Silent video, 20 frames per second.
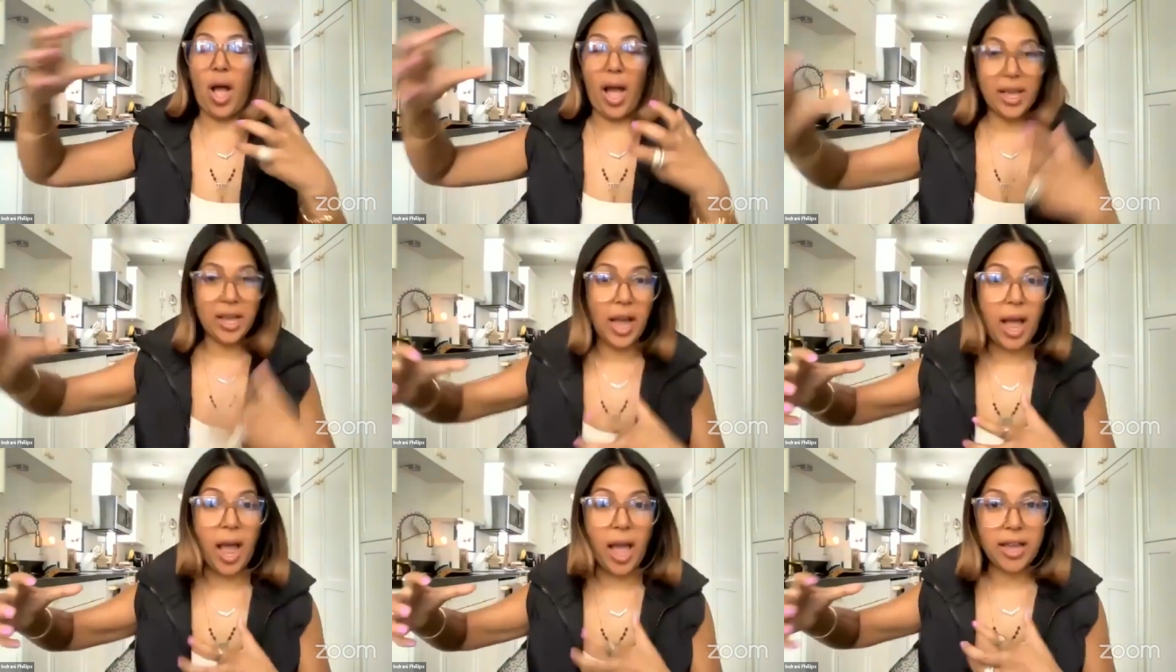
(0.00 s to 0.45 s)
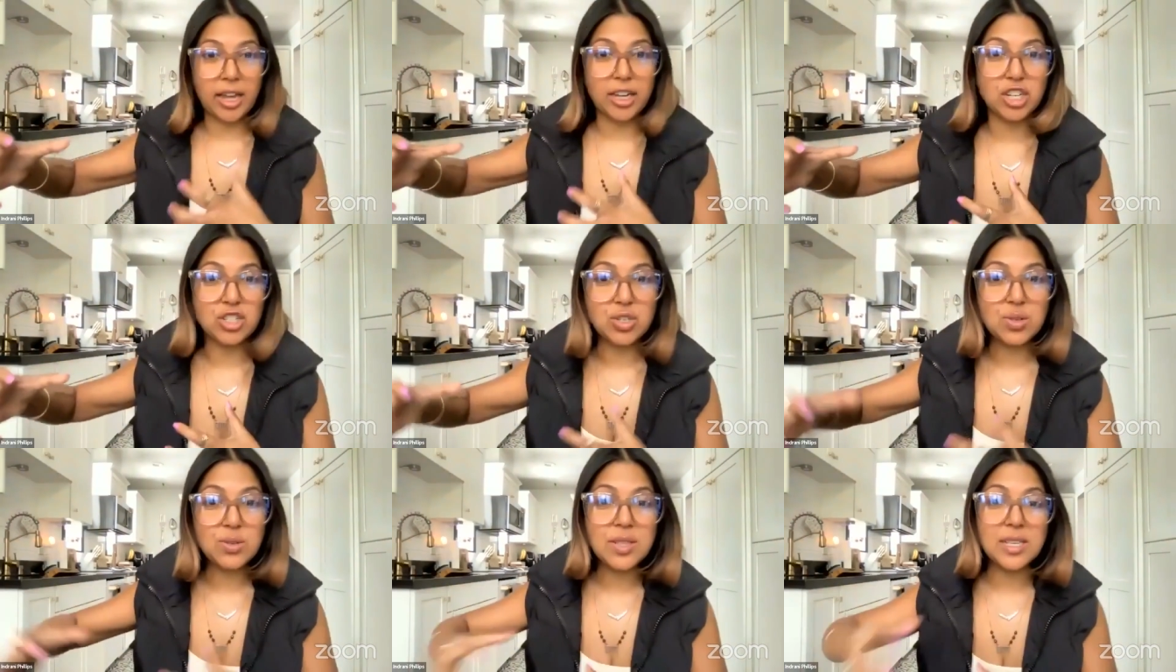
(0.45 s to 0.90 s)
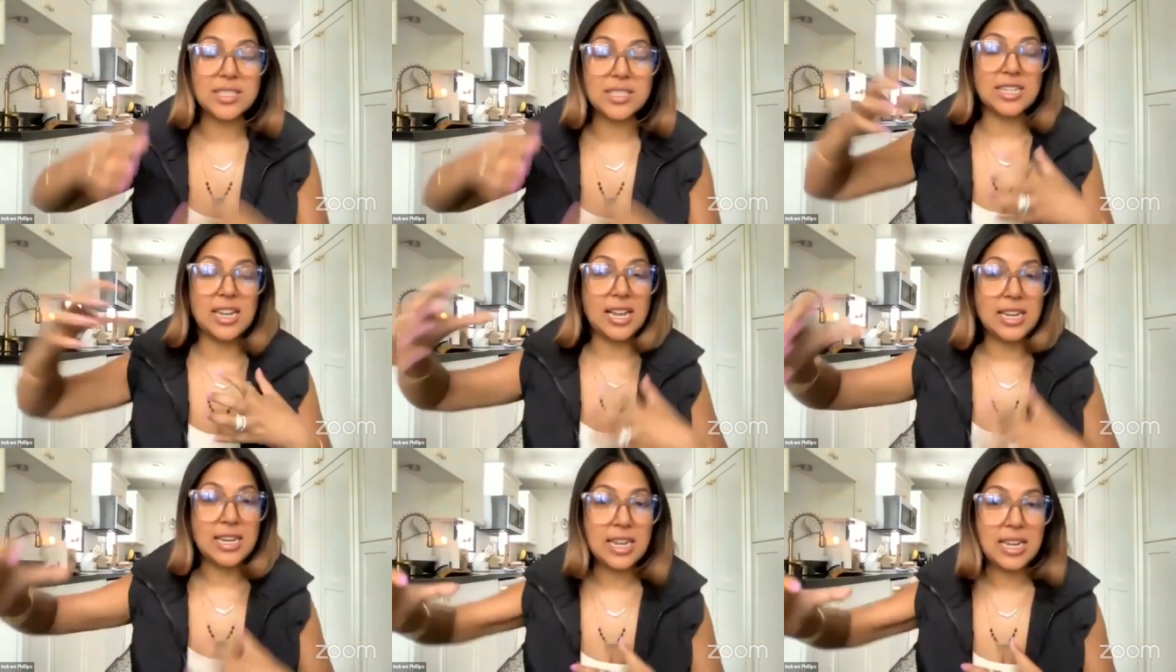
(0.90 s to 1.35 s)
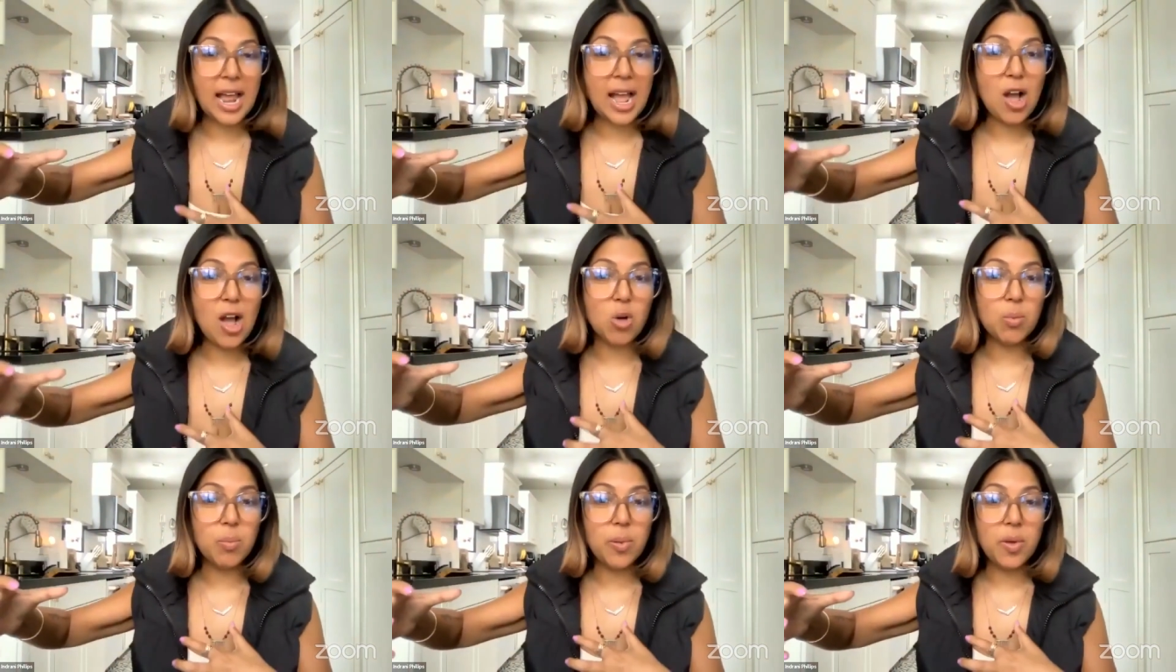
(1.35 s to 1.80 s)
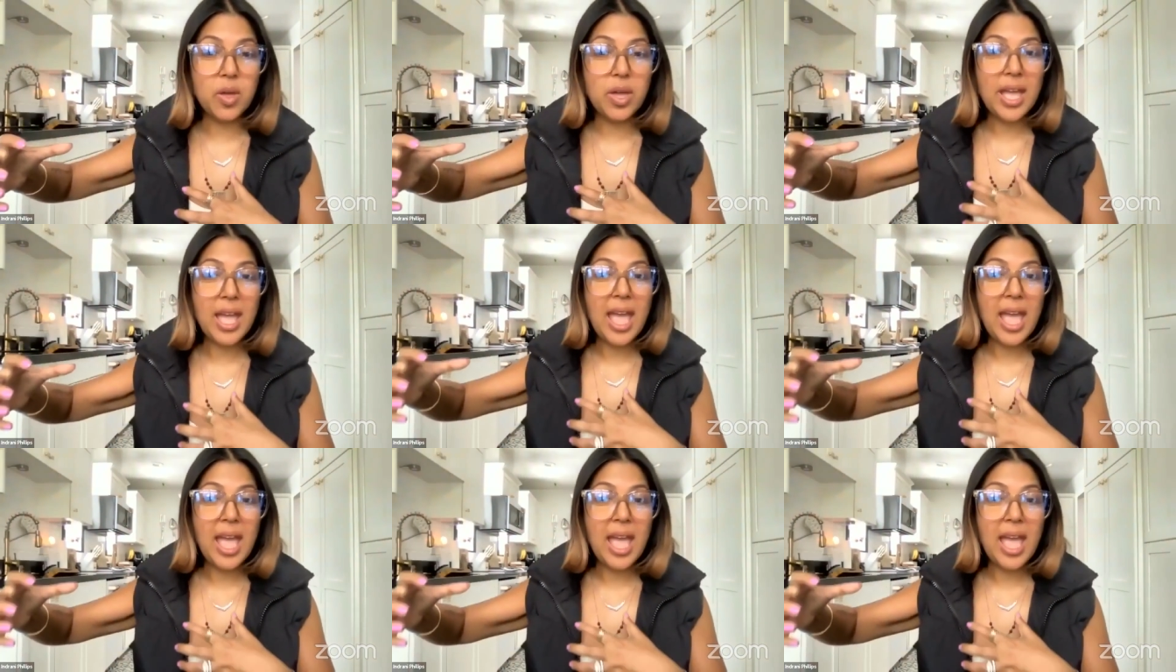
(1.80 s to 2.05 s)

I got I got to do this and I need help.